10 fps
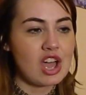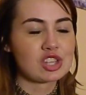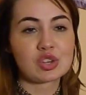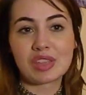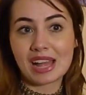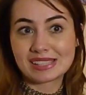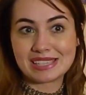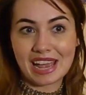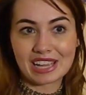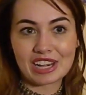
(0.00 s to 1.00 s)
So that's
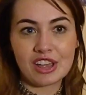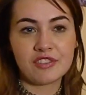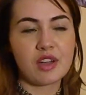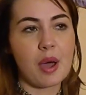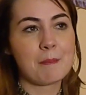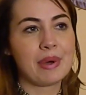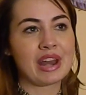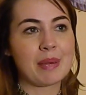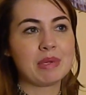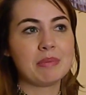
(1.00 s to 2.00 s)
negative, but
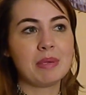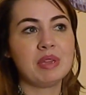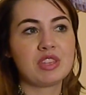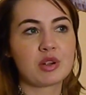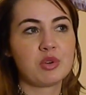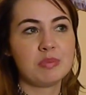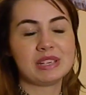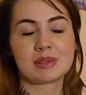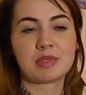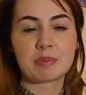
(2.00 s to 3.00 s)
I mean, maybe there will be
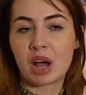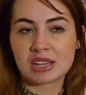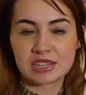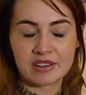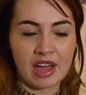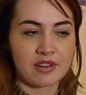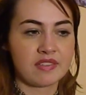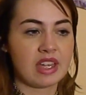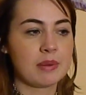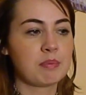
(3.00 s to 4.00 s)
something positive out
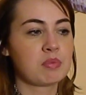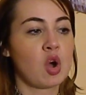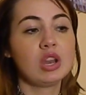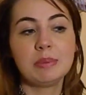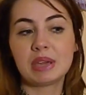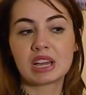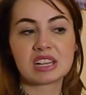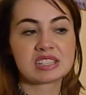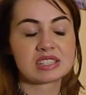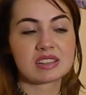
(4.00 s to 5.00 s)
of it. Only
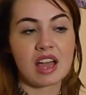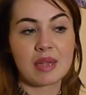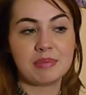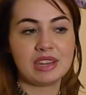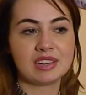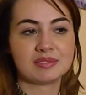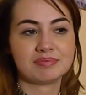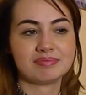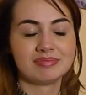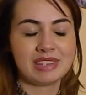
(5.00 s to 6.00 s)
because, I mean,
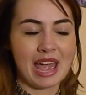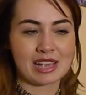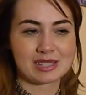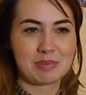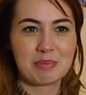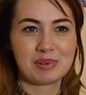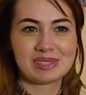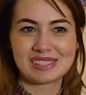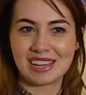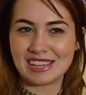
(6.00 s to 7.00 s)
yes, people
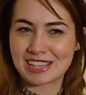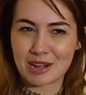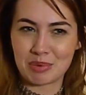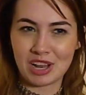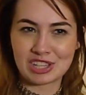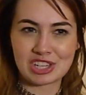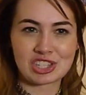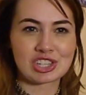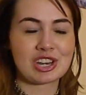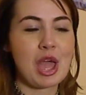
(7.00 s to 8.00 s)
say he's not a
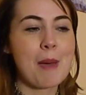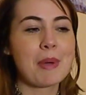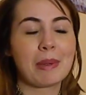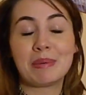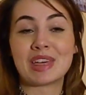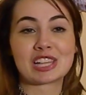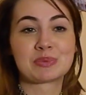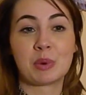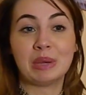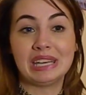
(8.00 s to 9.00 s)
politician, but maybe
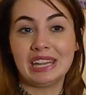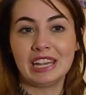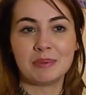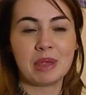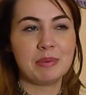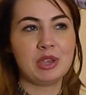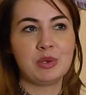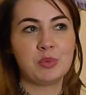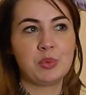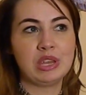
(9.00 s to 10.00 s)
that's what we need.
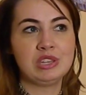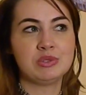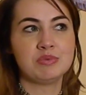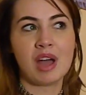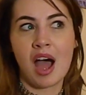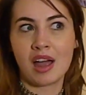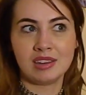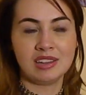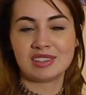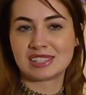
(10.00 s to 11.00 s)
Maybe we do not
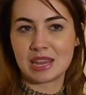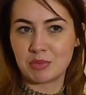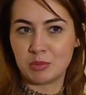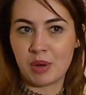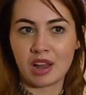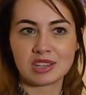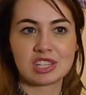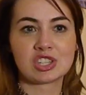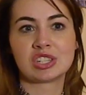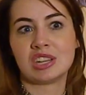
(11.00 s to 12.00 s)
need the same old
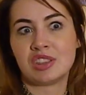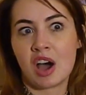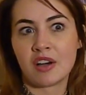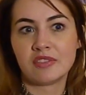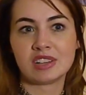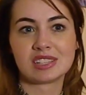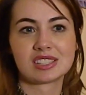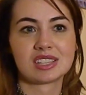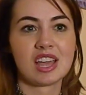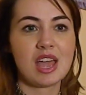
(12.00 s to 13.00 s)
politician in the
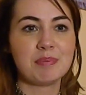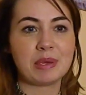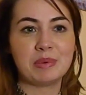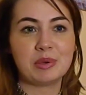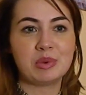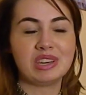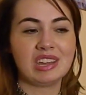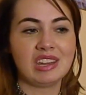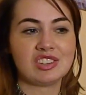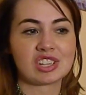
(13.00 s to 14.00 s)
office. Maybe we
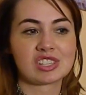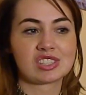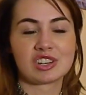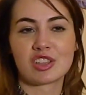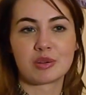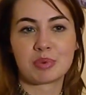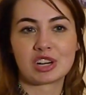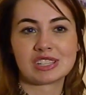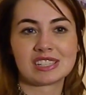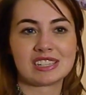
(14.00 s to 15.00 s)
need just another
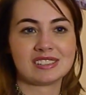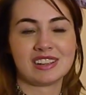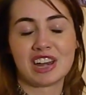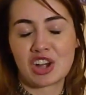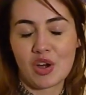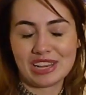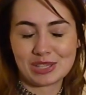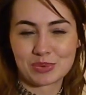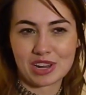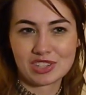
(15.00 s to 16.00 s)
person. And I know
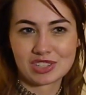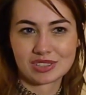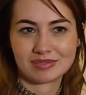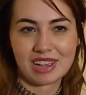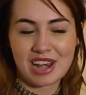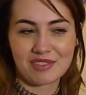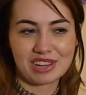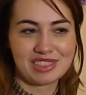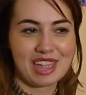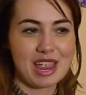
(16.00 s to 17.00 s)
he's rich and
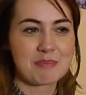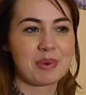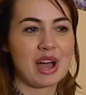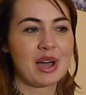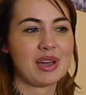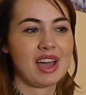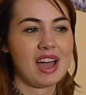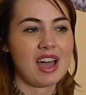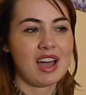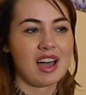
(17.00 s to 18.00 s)
everything, but
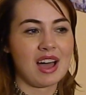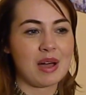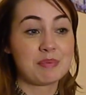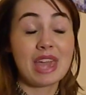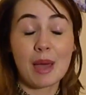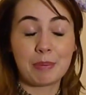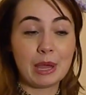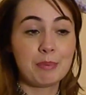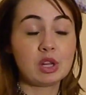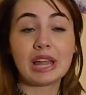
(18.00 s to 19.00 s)
yeah,
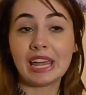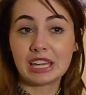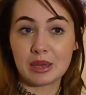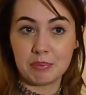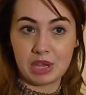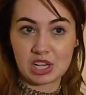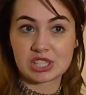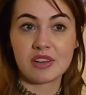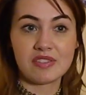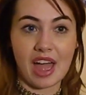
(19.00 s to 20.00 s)
people like him because
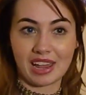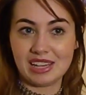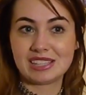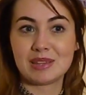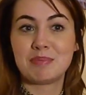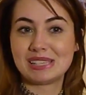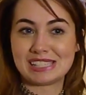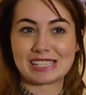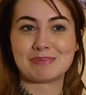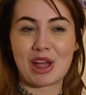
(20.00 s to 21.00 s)
of that. He's a
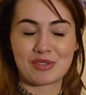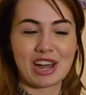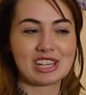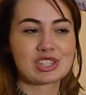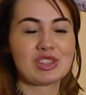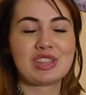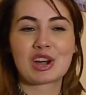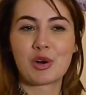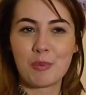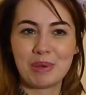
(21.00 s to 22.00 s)
businessman, right? So
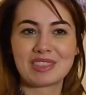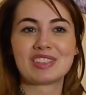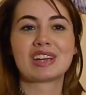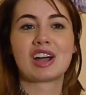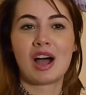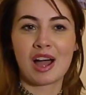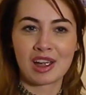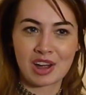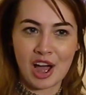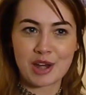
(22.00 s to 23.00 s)
they're hoping that the
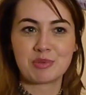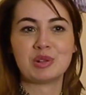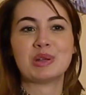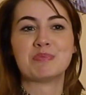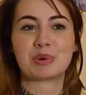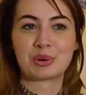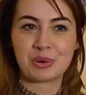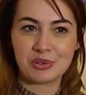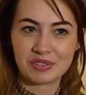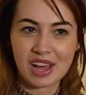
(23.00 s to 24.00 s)
economy will
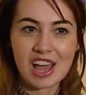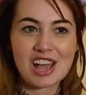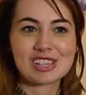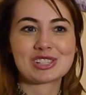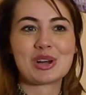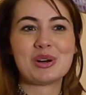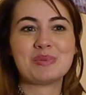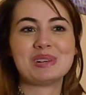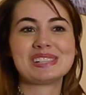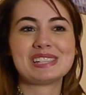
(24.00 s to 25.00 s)
improve. So
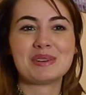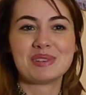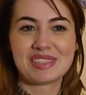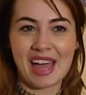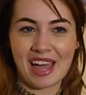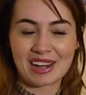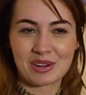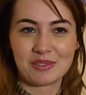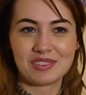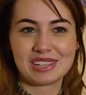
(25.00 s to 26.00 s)
we'll see with that.
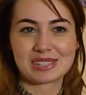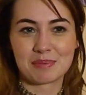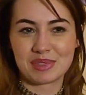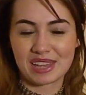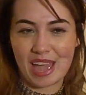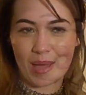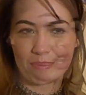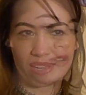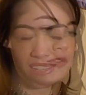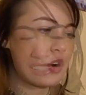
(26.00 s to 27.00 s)
Hopefully something
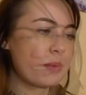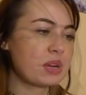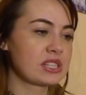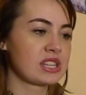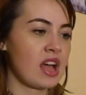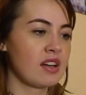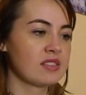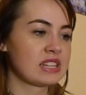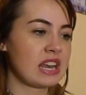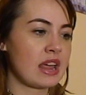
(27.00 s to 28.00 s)
happens. So inform
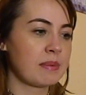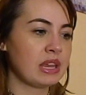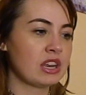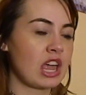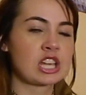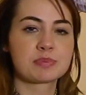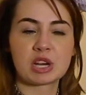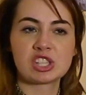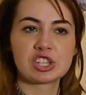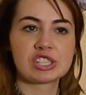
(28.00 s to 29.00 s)
yourselves, and I mean,
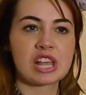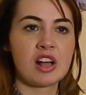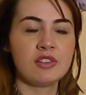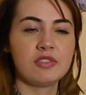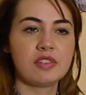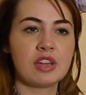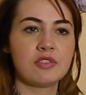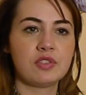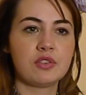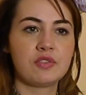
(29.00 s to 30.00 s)
express yourself
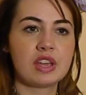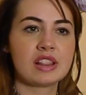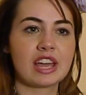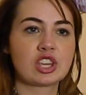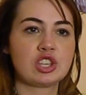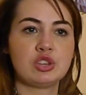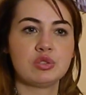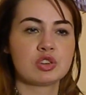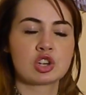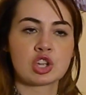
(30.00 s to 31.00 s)
if you feel like
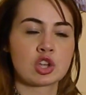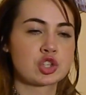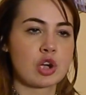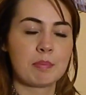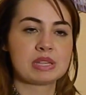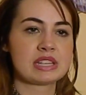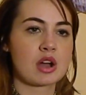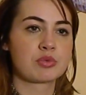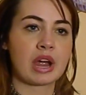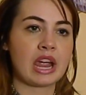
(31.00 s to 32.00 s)
Trump is
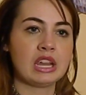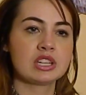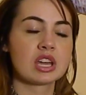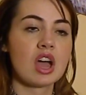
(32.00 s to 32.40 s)
not right.